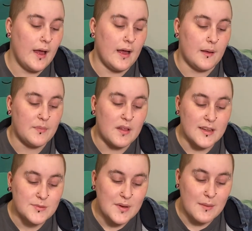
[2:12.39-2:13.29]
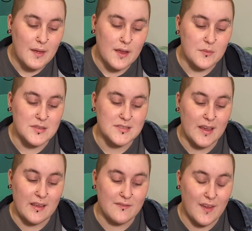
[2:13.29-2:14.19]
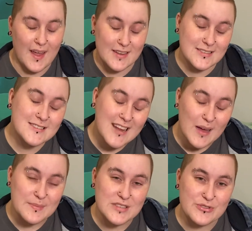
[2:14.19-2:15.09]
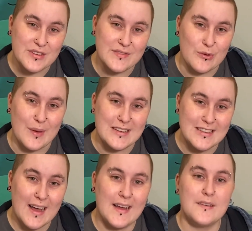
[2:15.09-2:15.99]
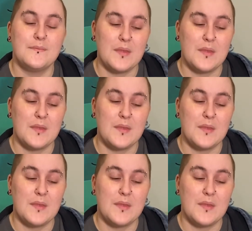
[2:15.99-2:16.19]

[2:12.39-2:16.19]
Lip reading: The last one I made was a Vans tapestry for my dad